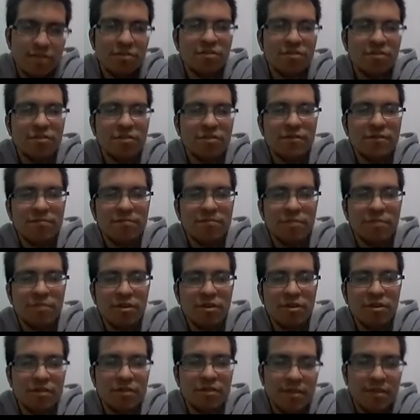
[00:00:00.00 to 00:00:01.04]
of
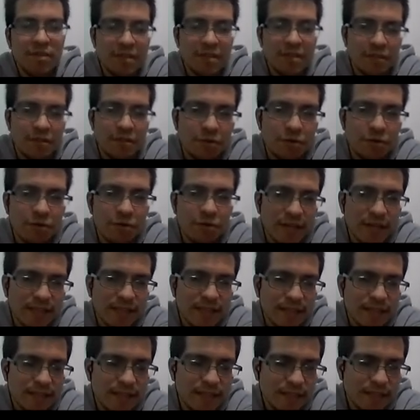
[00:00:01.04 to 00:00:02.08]
0.01
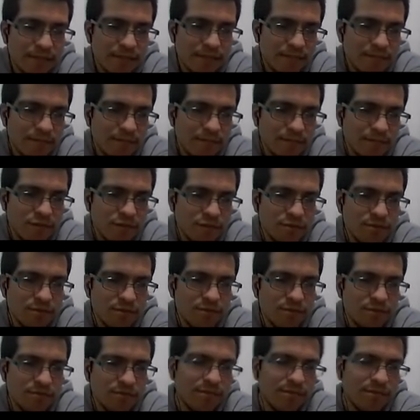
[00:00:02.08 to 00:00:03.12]
days. So
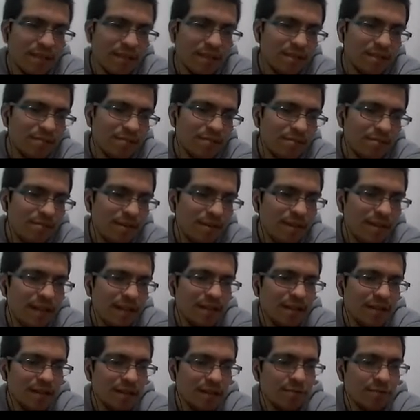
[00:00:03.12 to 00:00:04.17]
that's very
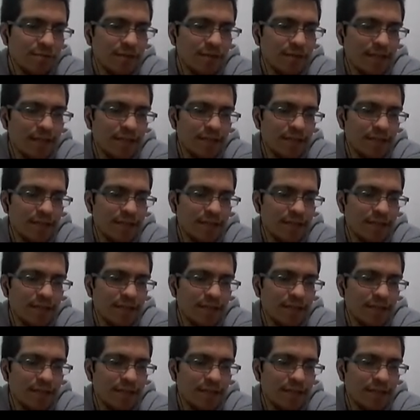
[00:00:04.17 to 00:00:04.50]
inaccurate.